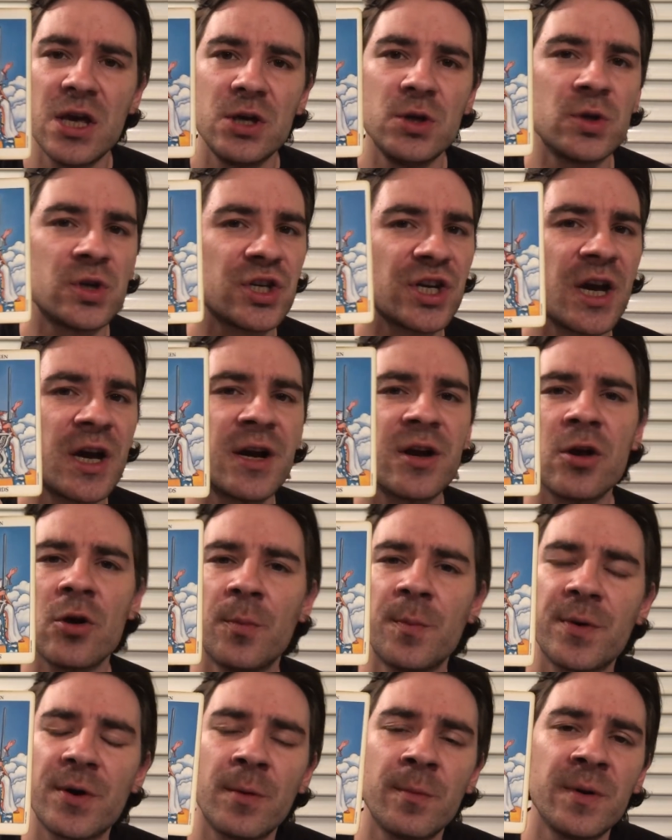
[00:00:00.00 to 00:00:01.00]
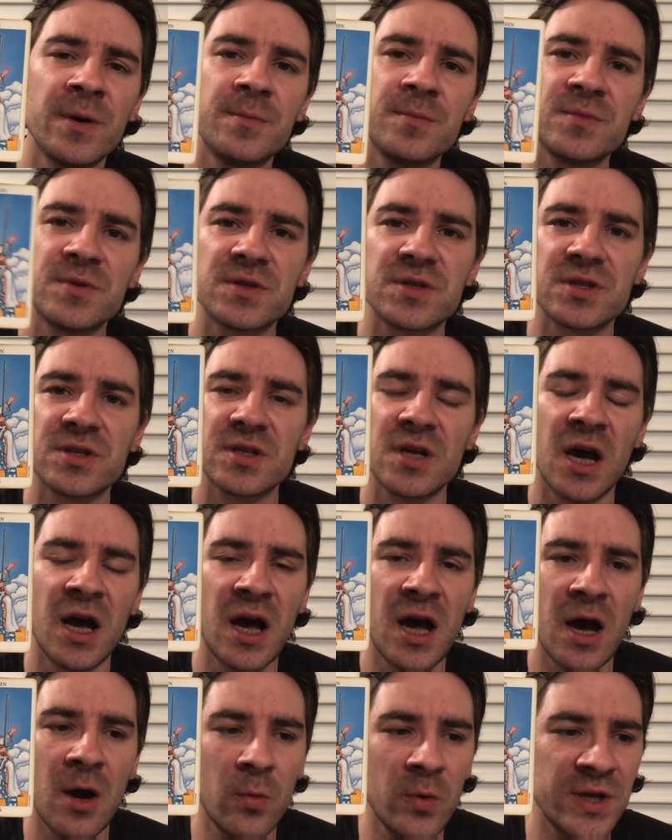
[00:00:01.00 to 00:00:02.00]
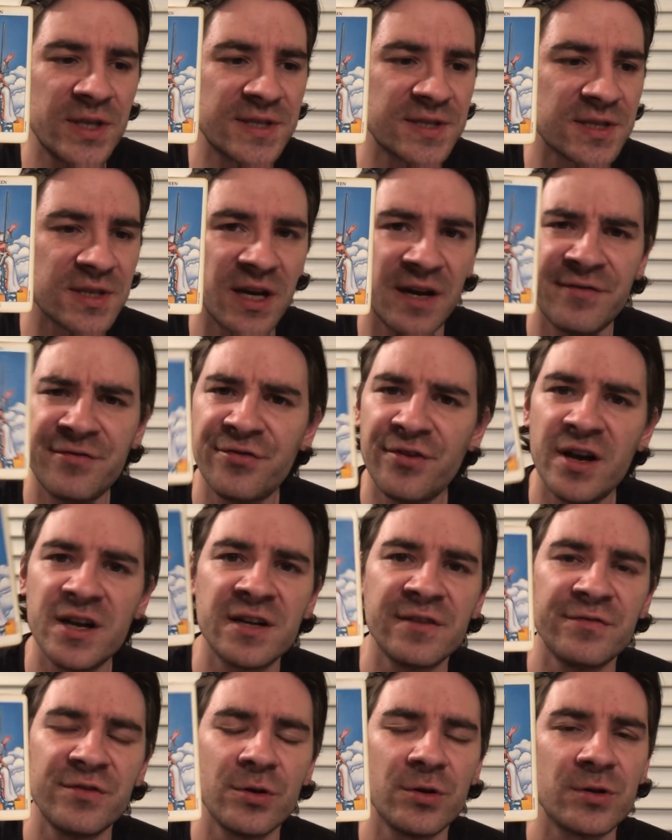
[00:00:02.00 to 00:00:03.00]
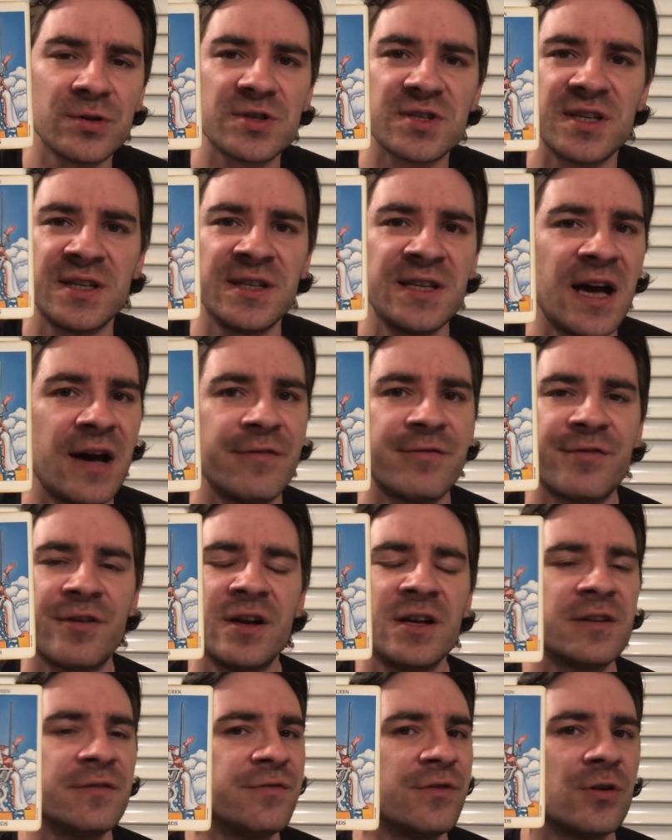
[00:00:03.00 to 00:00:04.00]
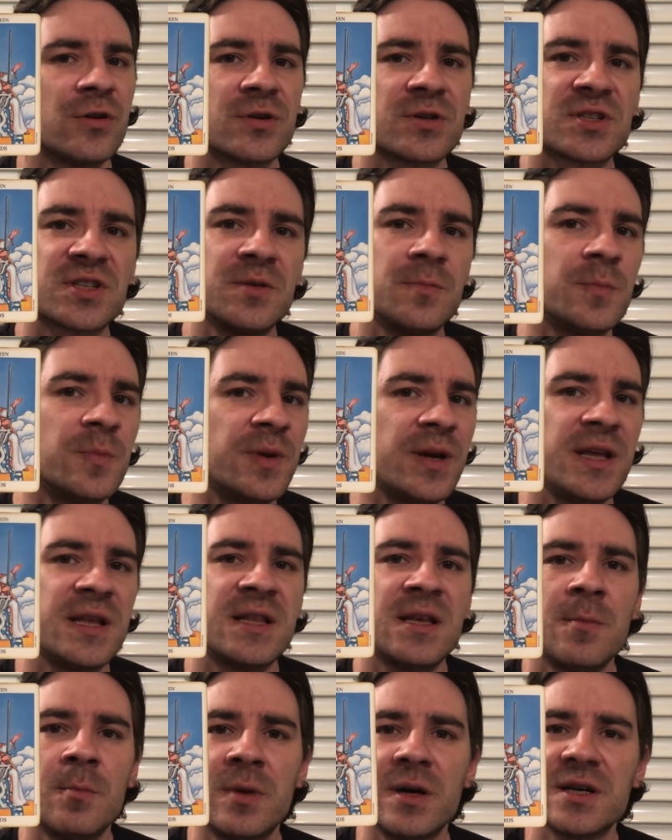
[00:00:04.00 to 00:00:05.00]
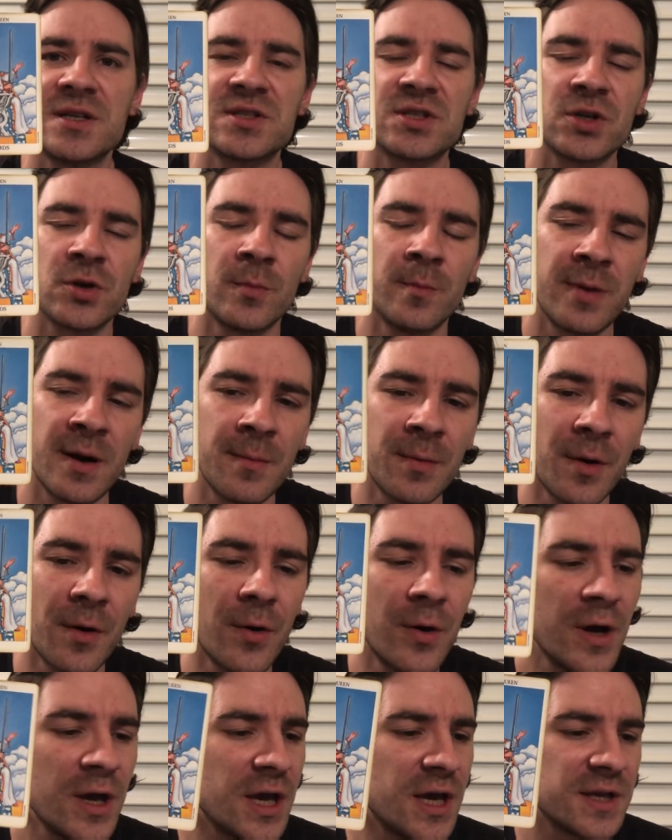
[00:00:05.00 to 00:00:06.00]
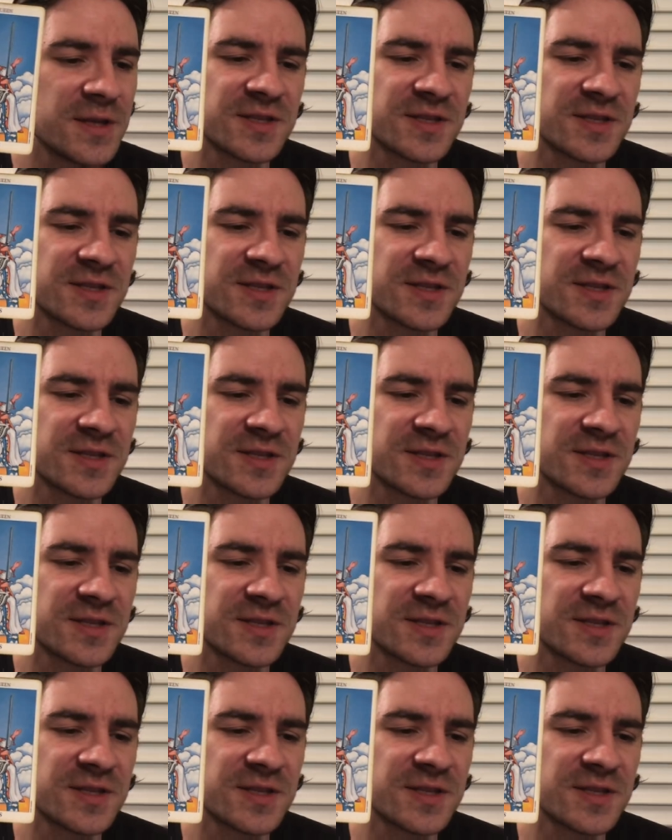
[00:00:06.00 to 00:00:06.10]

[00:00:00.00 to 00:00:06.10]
you share your problems uh, with a friend of yours, and that friend of yours completely bursts your bubble,